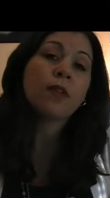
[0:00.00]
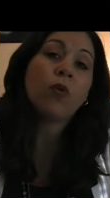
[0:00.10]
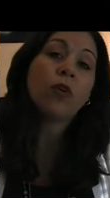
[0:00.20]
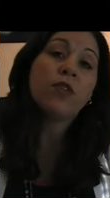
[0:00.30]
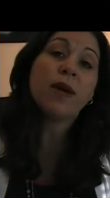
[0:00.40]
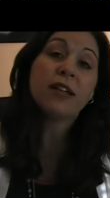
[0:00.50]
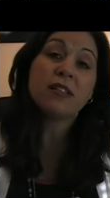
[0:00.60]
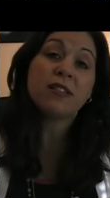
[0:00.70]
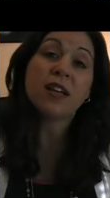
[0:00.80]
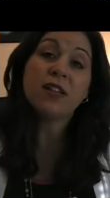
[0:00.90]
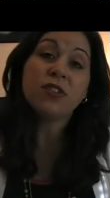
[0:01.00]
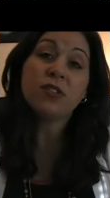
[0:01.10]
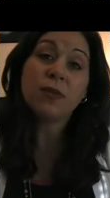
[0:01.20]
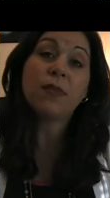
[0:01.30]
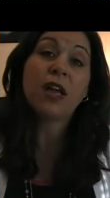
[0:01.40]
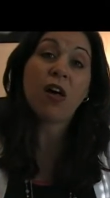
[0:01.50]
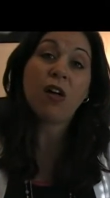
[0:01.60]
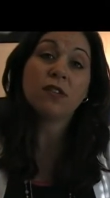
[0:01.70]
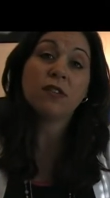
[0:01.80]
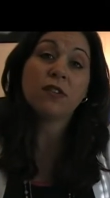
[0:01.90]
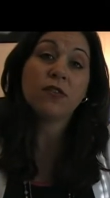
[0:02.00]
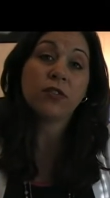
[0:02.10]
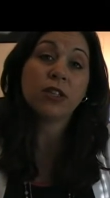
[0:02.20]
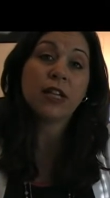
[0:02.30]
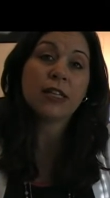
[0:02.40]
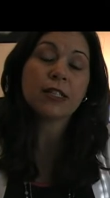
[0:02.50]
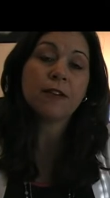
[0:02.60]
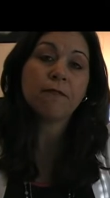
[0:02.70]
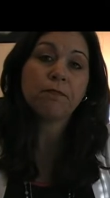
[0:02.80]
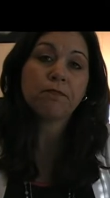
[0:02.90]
or you might decide to do something else for an elective.